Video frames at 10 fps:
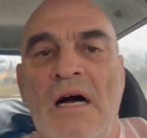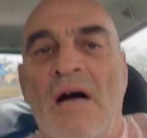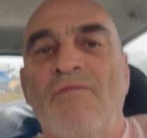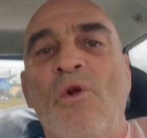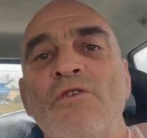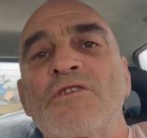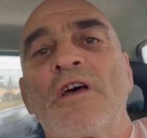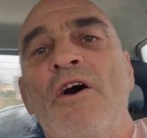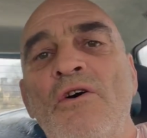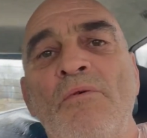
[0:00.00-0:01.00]
I've
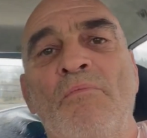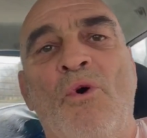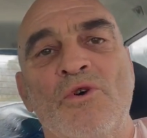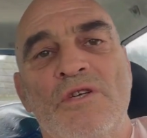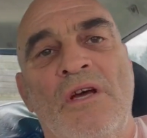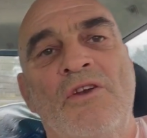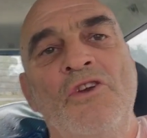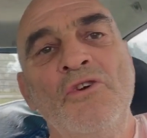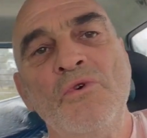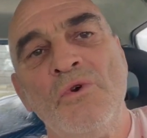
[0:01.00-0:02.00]
also bought a
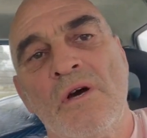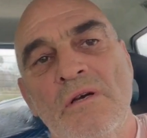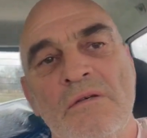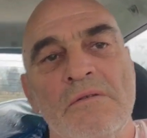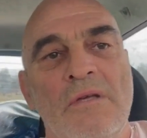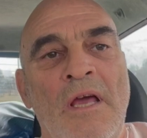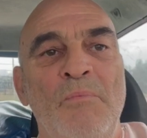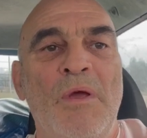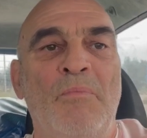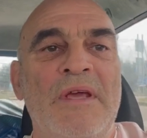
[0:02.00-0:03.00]
new
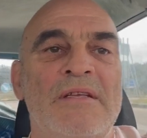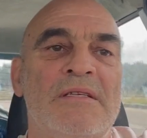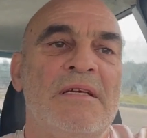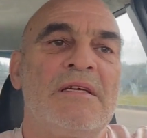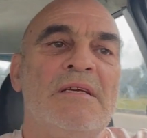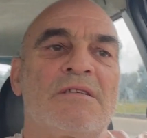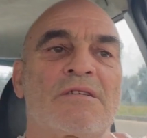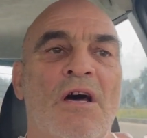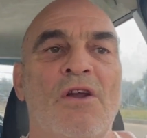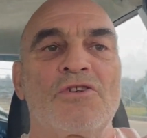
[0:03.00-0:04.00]
MPPT
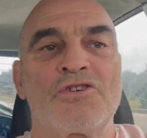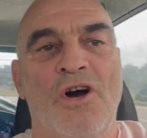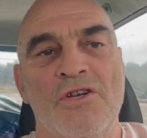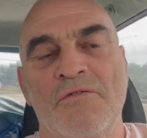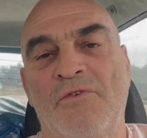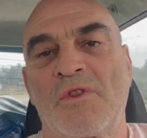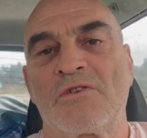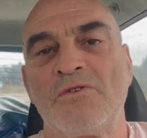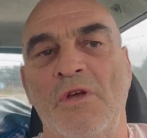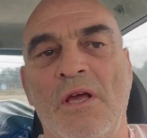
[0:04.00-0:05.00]
solar charger for the
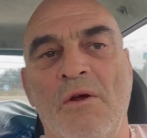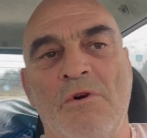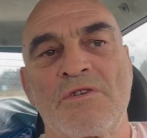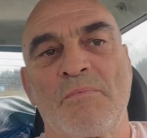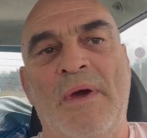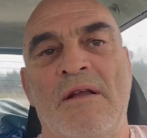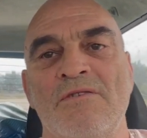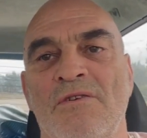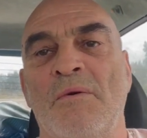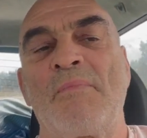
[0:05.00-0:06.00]
2 kilowatts of
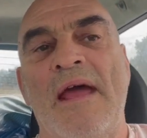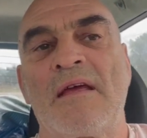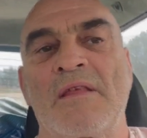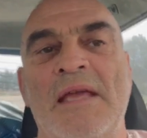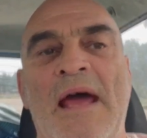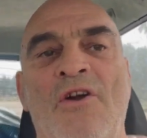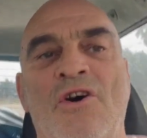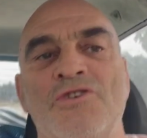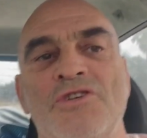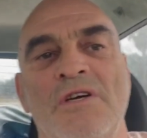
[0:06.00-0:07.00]
panels on the back of the
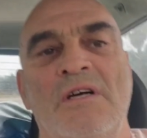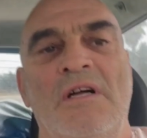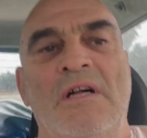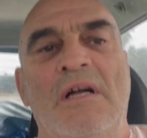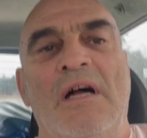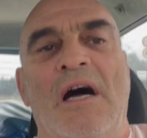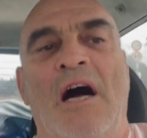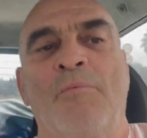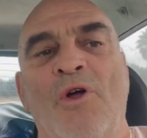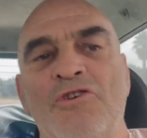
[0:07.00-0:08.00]
garage.
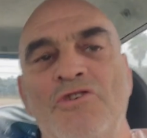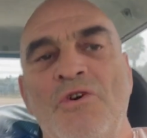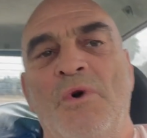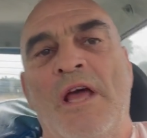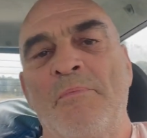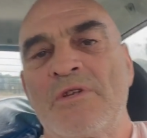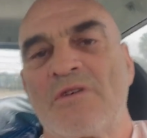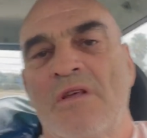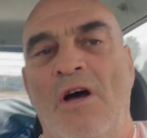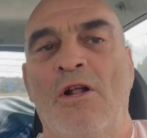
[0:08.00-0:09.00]
I'm not sure what happened
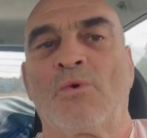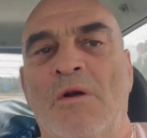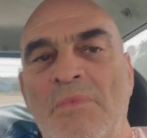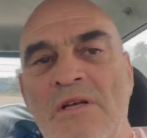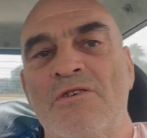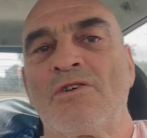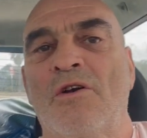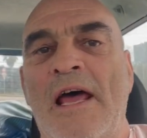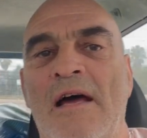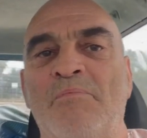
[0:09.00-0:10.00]
to the old one, but it's not
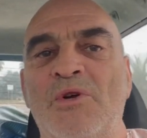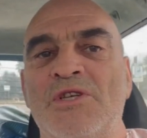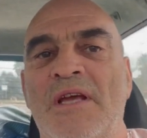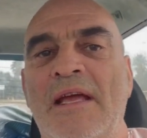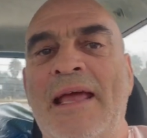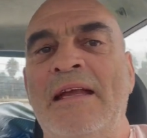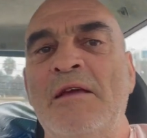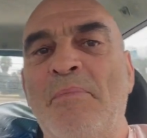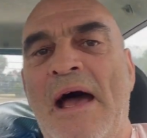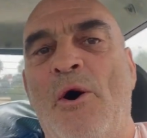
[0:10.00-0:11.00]
outputting
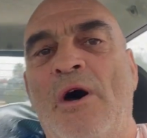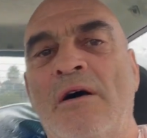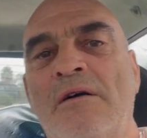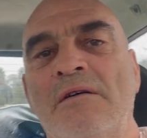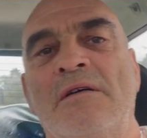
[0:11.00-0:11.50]
any power.